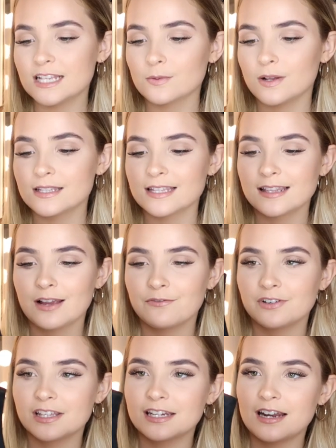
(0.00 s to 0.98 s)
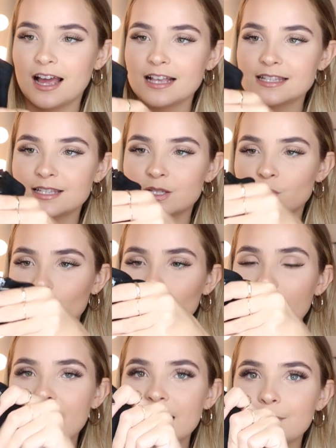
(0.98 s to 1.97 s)
These ones are that really nice
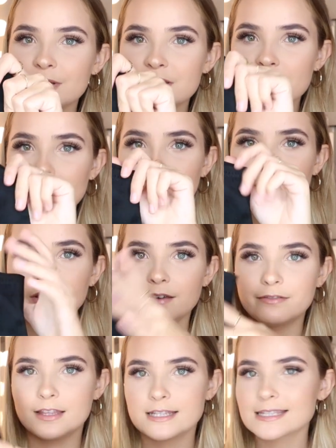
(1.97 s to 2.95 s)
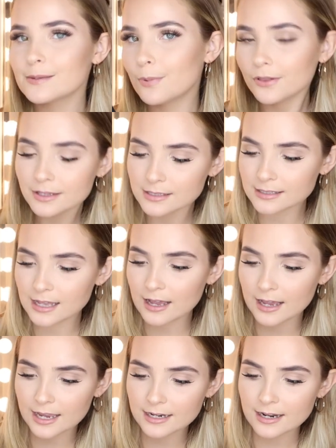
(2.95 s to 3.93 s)
suede material. They have the zip on the
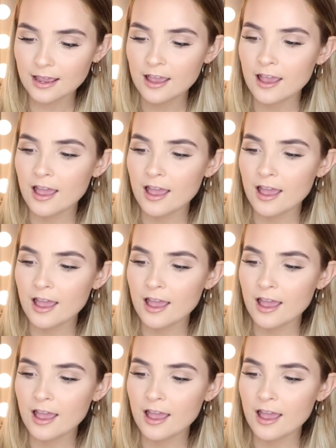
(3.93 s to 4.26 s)
side.